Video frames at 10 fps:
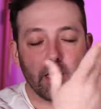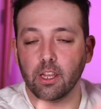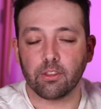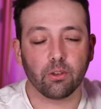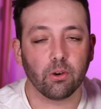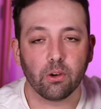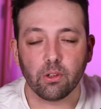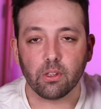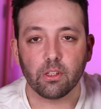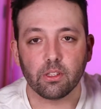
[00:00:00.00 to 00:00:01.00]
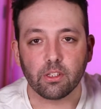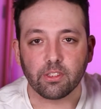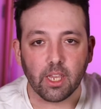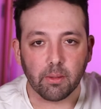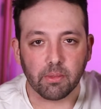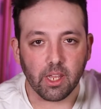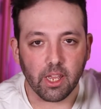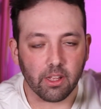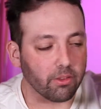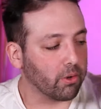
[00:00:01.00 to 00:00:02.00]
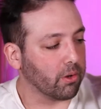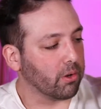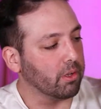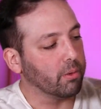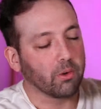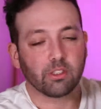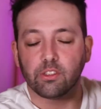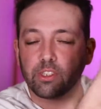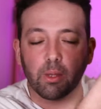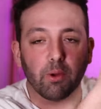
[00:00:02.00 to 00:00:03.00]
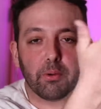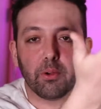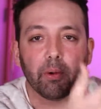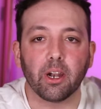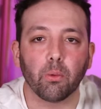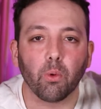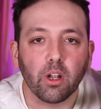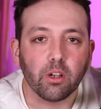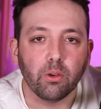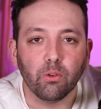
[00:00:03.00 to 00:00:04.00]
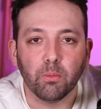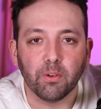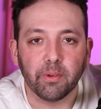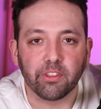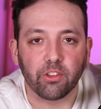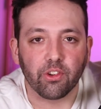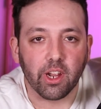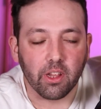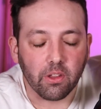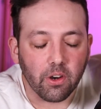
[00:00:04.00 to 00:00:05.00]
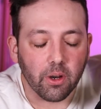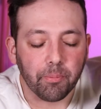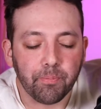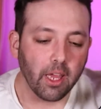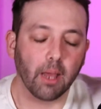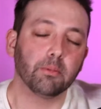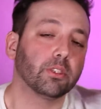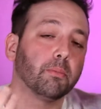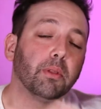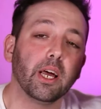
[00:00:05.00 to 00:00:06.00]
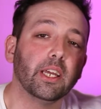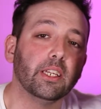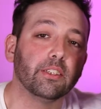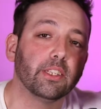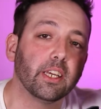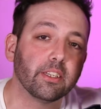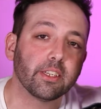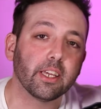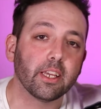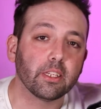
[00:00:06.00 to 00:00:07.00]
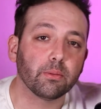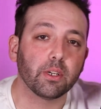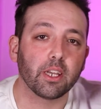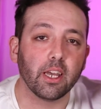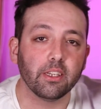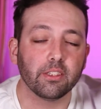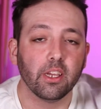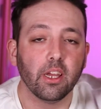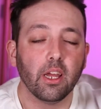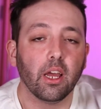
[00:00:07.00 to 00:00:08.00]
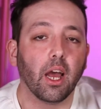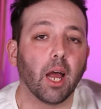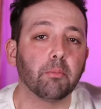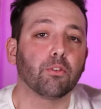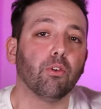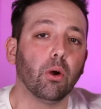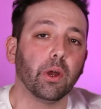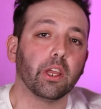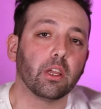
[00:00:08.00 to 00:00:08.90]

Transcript: It's all the same thing. It works the same way no matter what new movements you're trying to learn. I'm just applying these things, and guess what, guys? I'm growing.